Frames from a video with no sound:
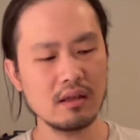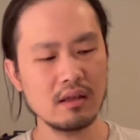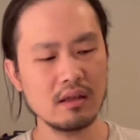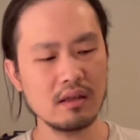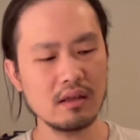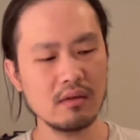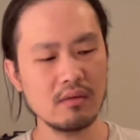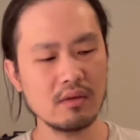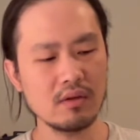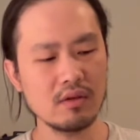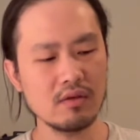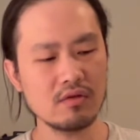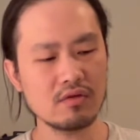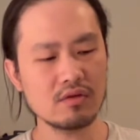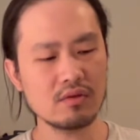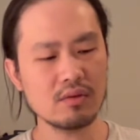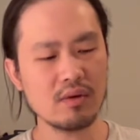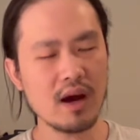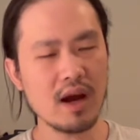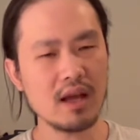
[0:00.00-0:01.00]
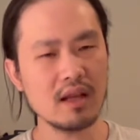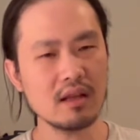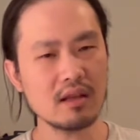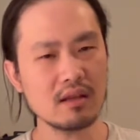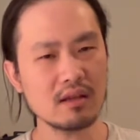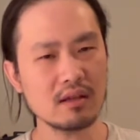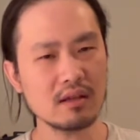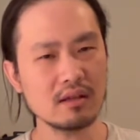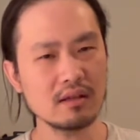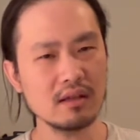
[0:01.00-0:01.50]
when you try to
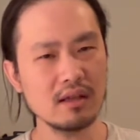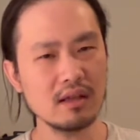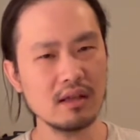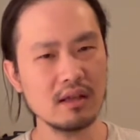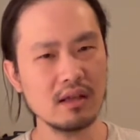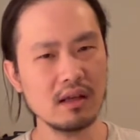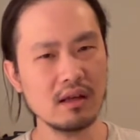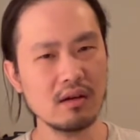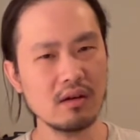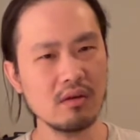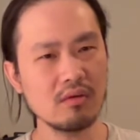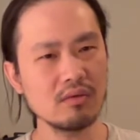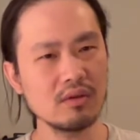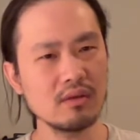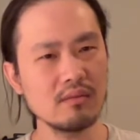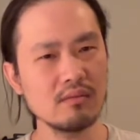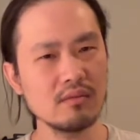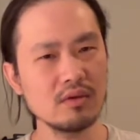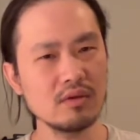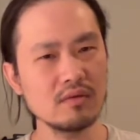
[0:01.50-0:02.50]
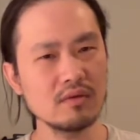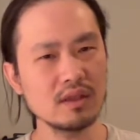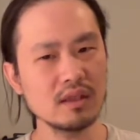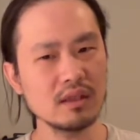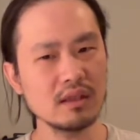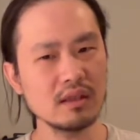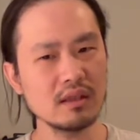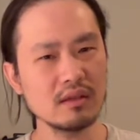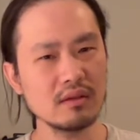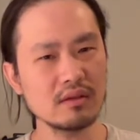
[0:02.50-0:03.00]
turn it, it only moves
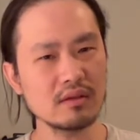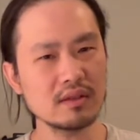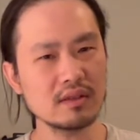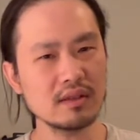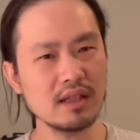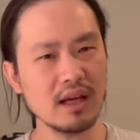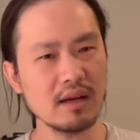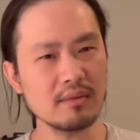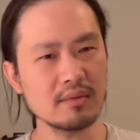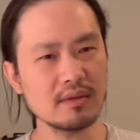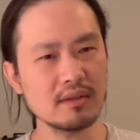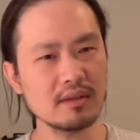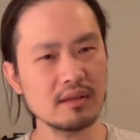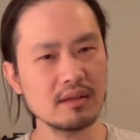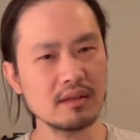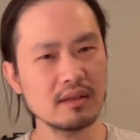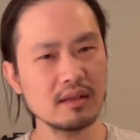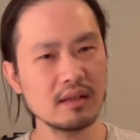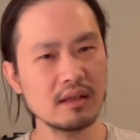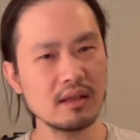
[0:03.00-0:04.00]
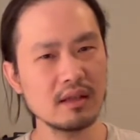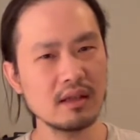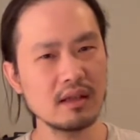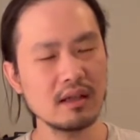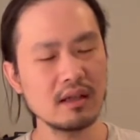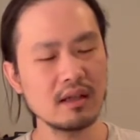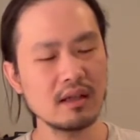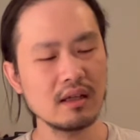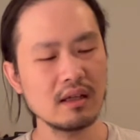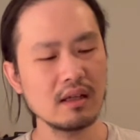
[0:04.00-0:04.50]
in little steps.
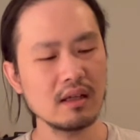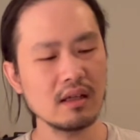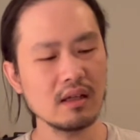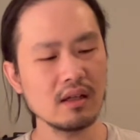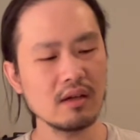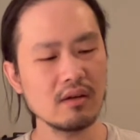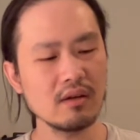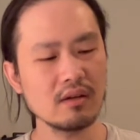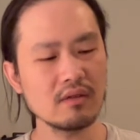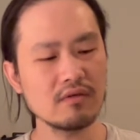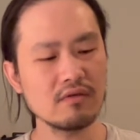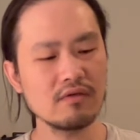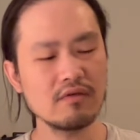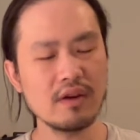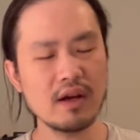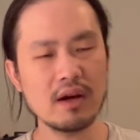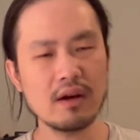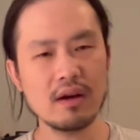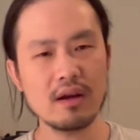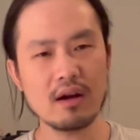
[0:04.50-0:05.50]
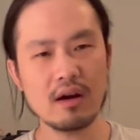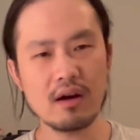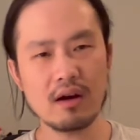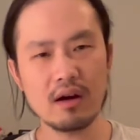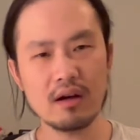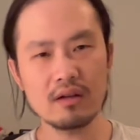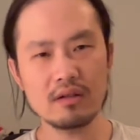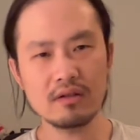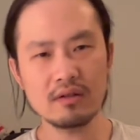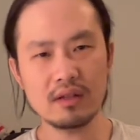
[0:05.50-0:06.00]
You know, it's very
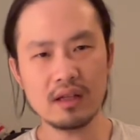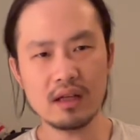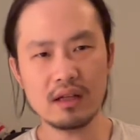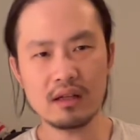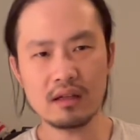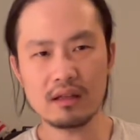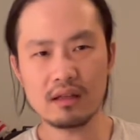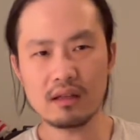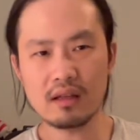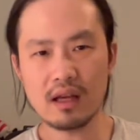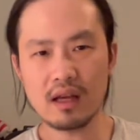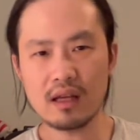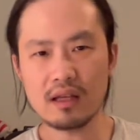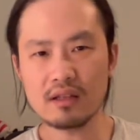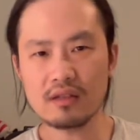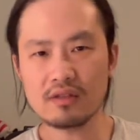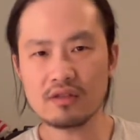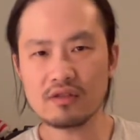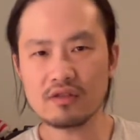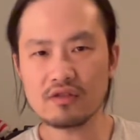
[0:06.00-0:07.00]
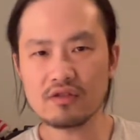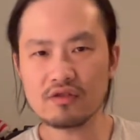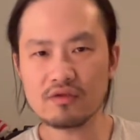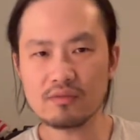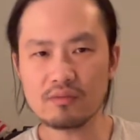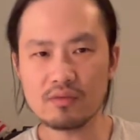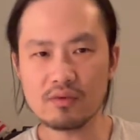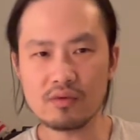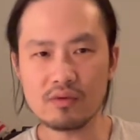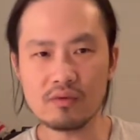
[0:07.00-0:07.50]
hard to get a nice
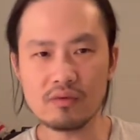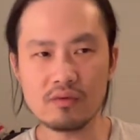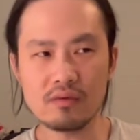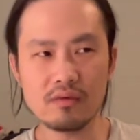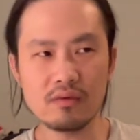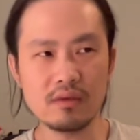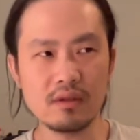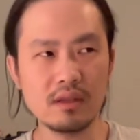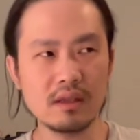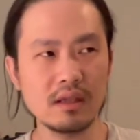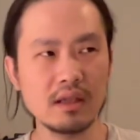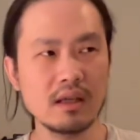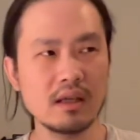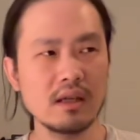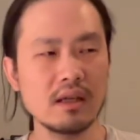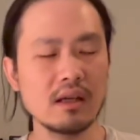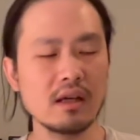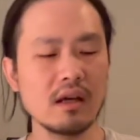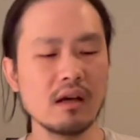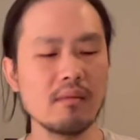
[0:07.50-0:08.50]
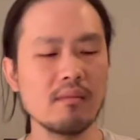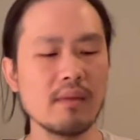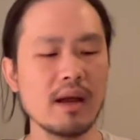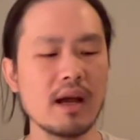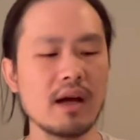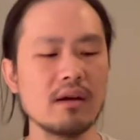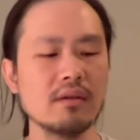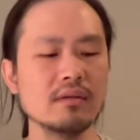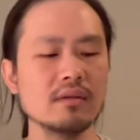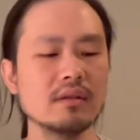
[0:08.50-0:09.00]
smooth
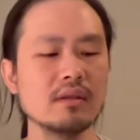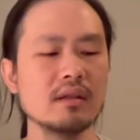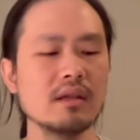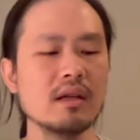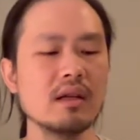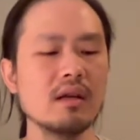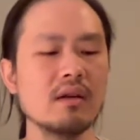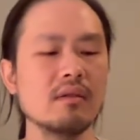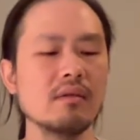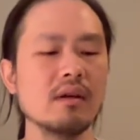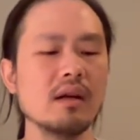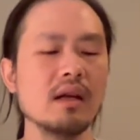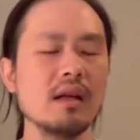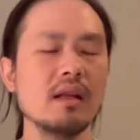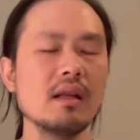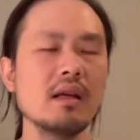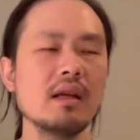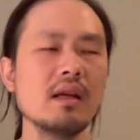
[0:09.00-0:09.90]
amount, right?